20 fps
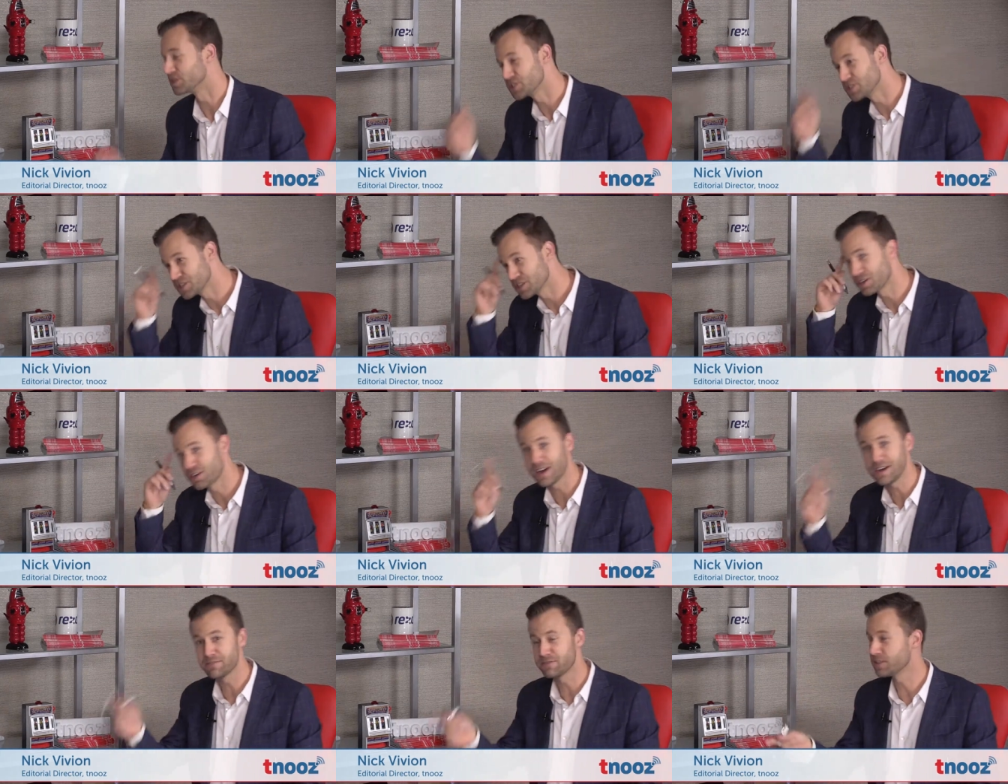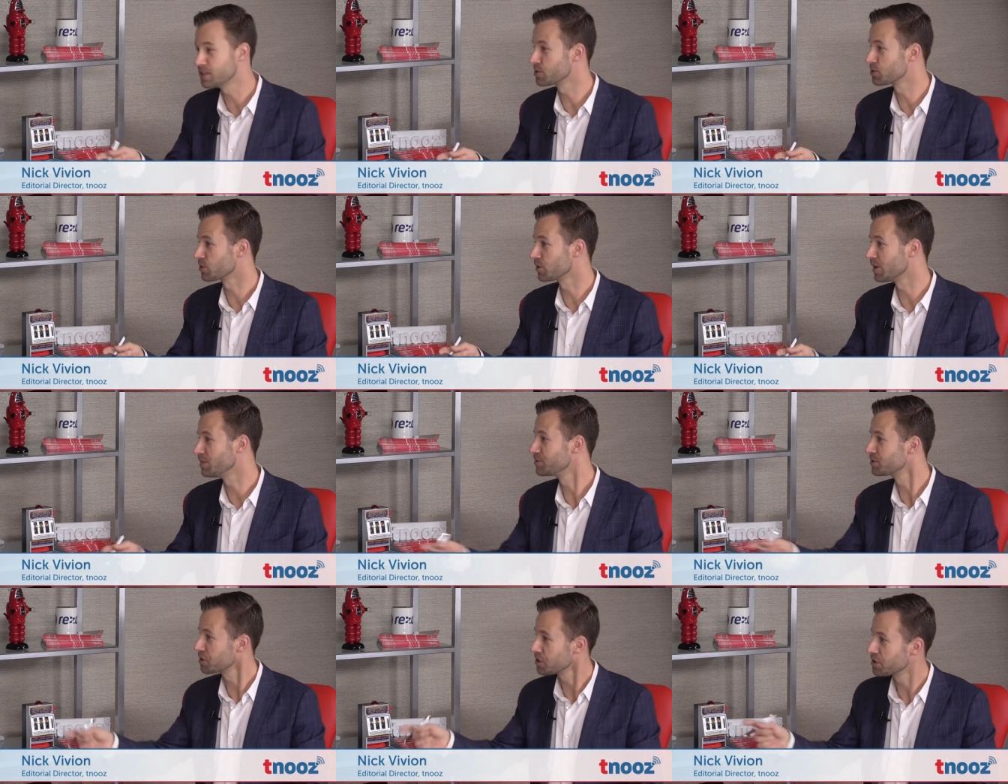is a great visual.
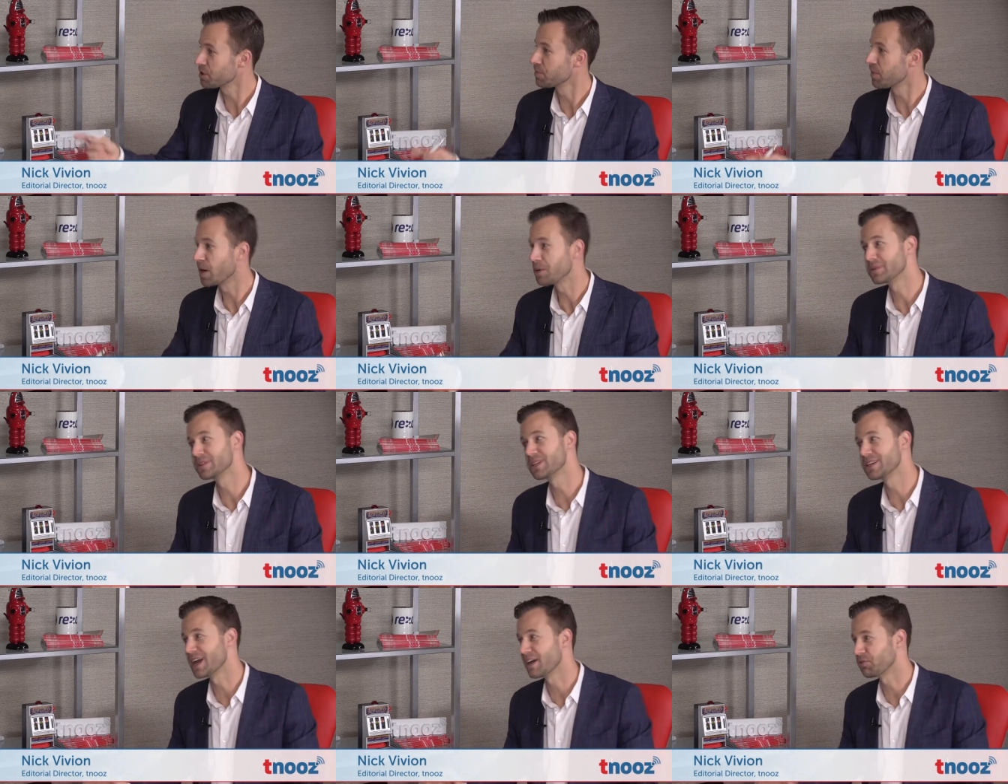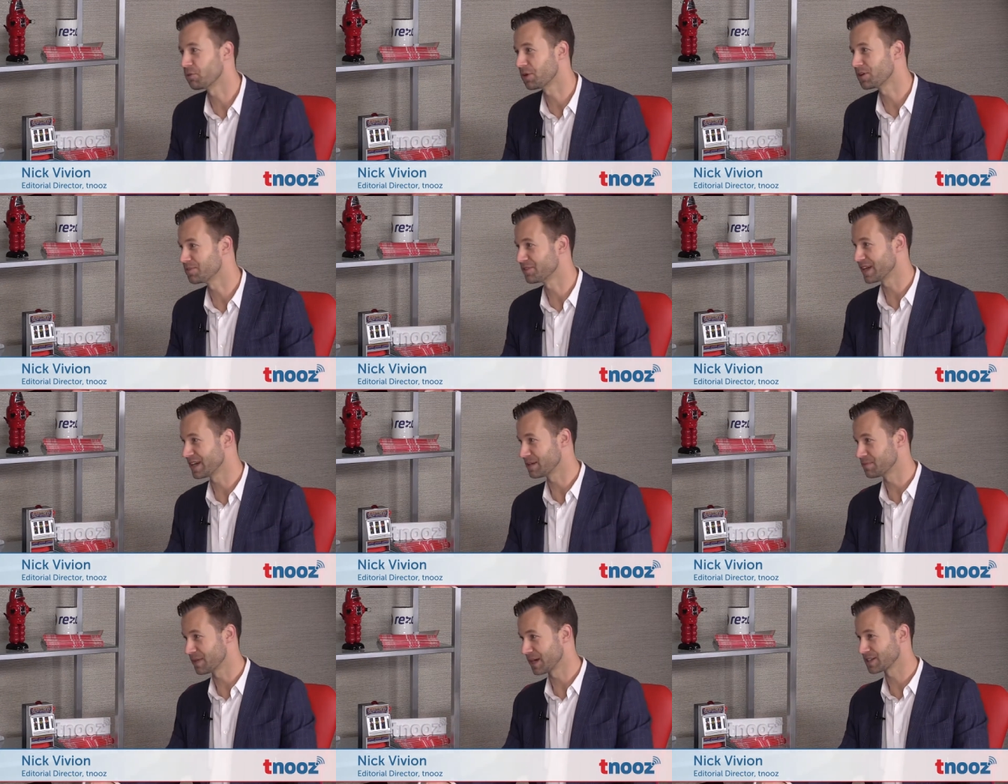I'm sure you probably didn't have one
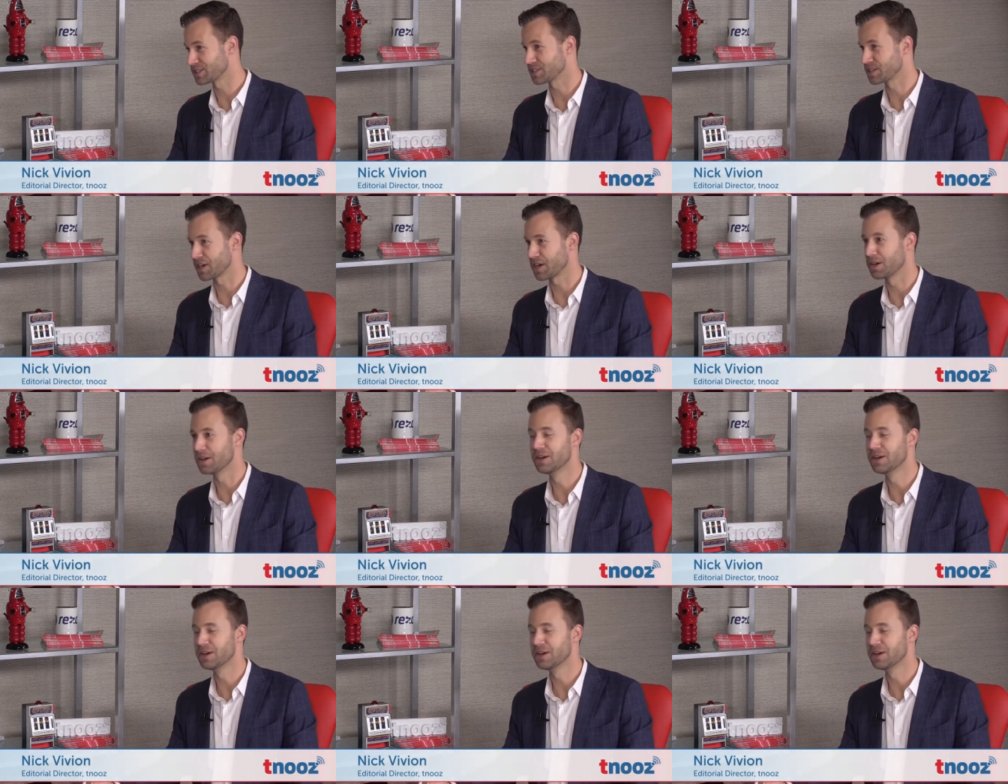van in Mexico. We